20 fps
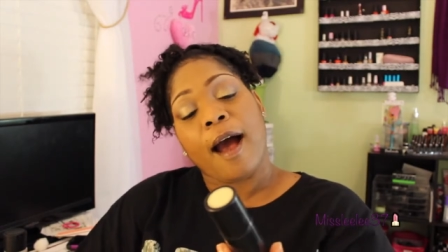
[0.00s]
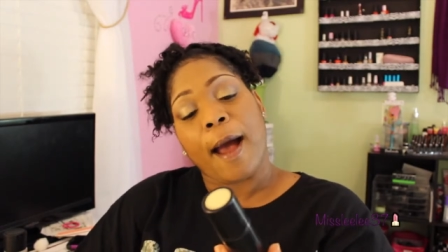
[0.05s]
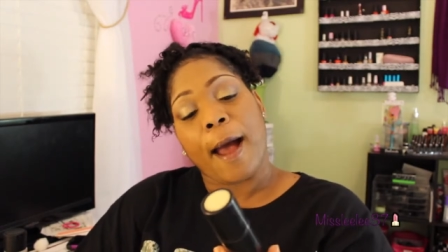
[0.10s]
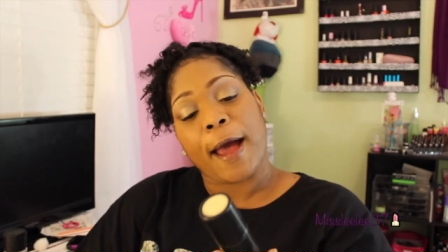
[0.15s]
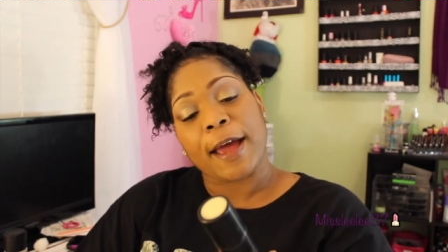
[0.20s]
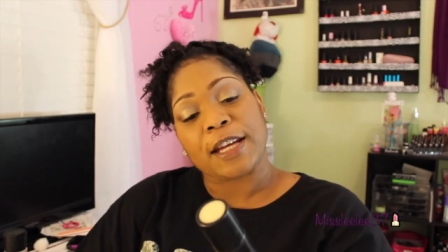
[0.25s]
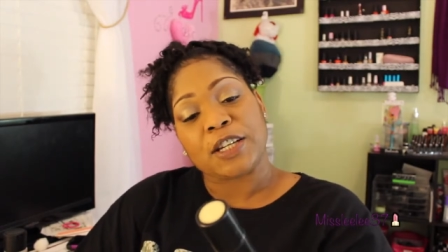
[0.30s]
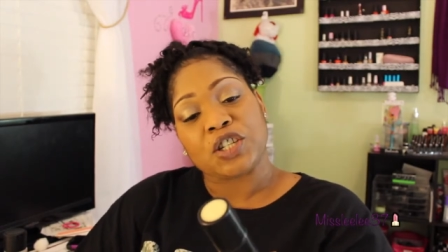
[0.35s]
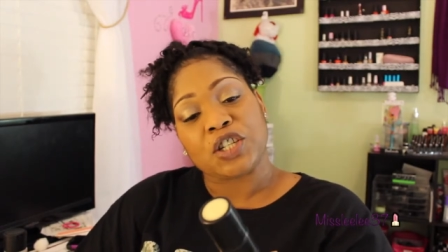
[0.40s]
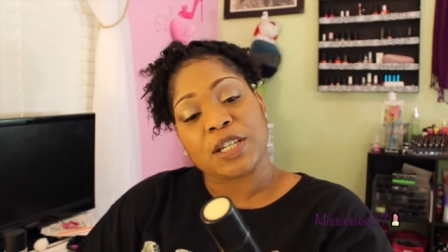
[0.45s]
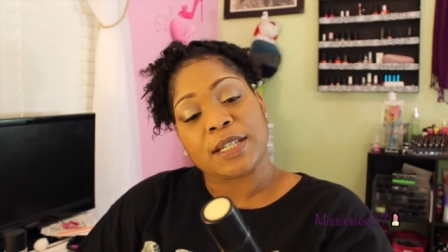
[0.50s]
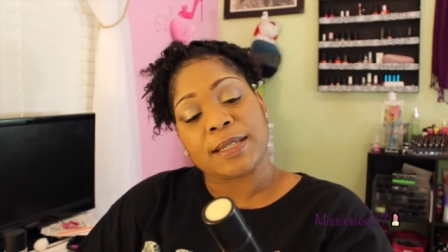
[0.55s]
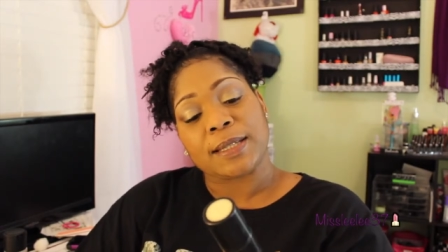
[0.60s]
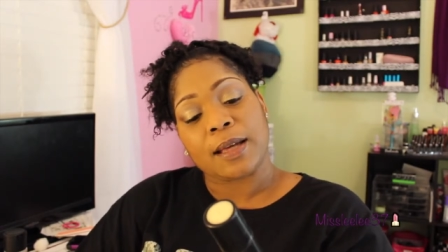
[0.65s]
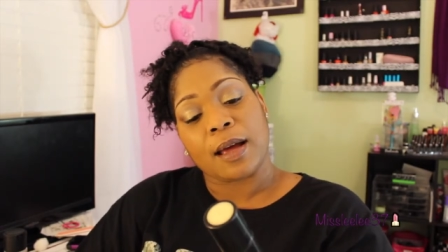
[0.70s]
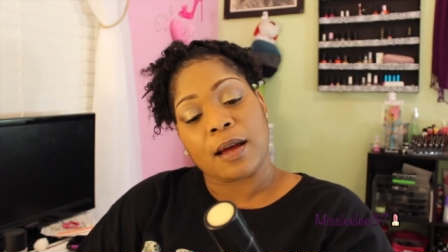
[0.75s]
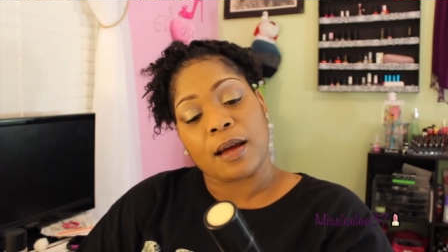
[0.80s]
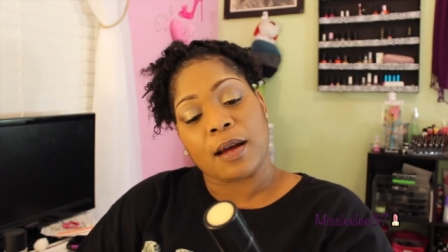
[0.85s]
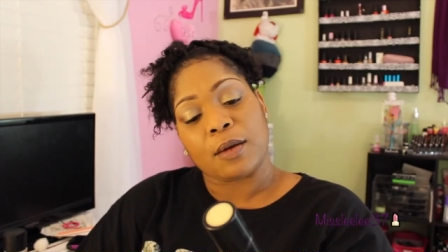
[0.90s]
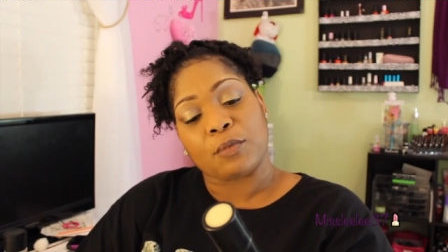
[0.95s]
I just,
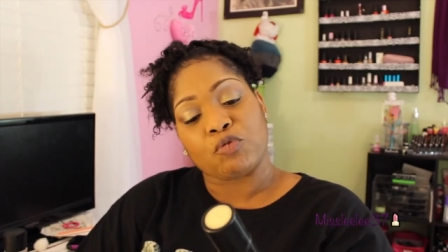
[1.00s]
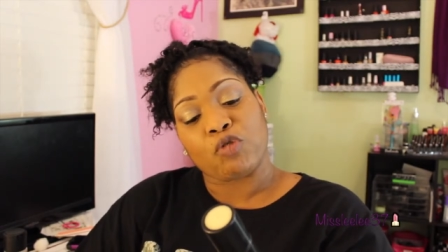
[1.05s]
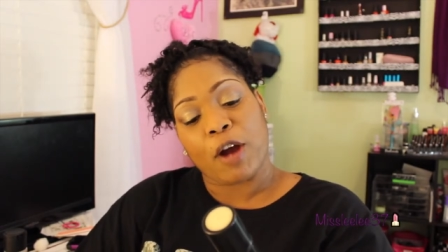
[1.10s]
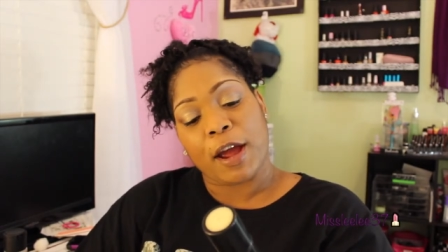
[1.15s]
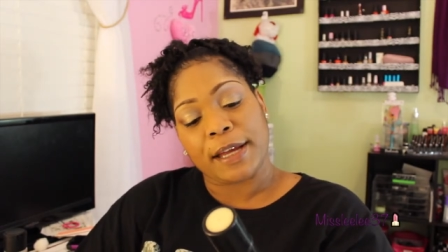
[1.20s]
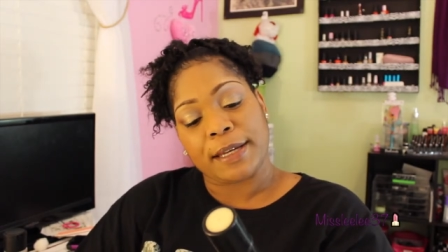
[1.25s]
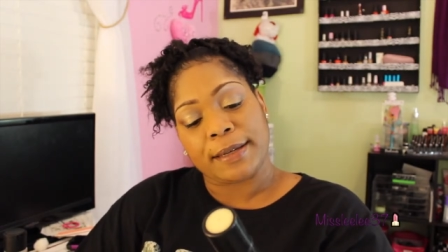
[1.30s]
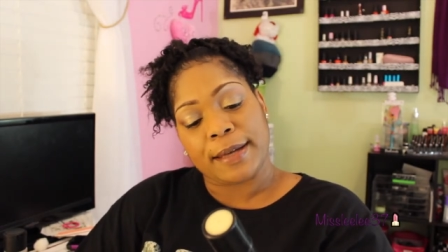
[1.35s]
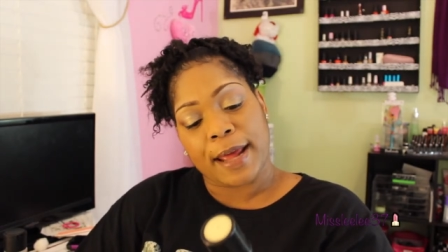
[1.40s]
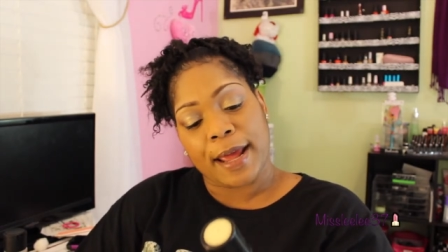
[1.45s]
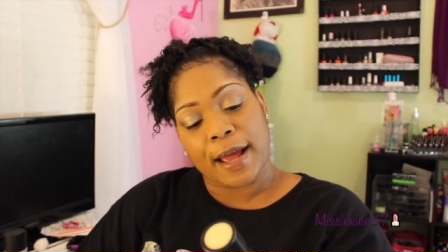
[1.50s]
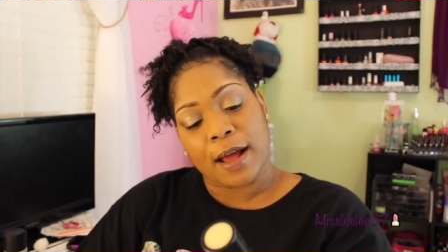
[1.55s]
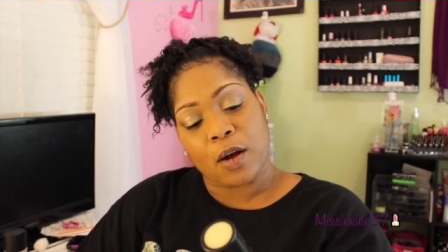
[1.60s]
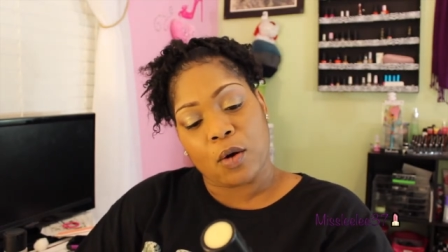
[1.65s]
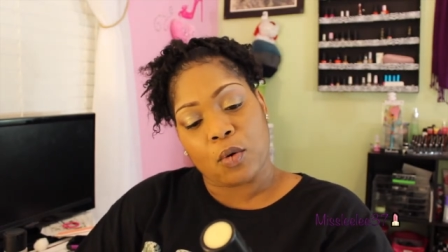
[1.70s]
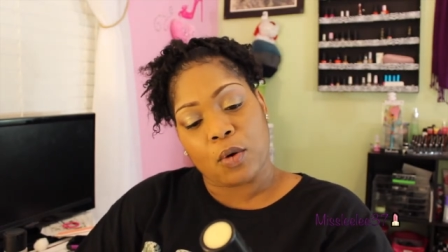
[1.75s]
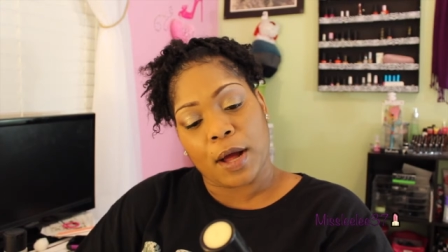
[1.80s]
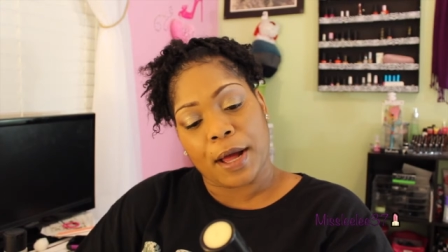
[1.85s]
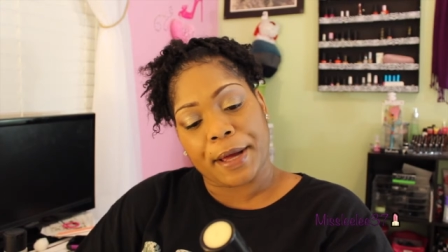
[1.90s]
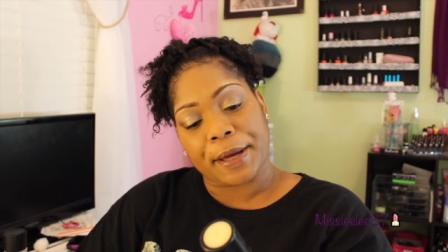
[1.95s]
right now,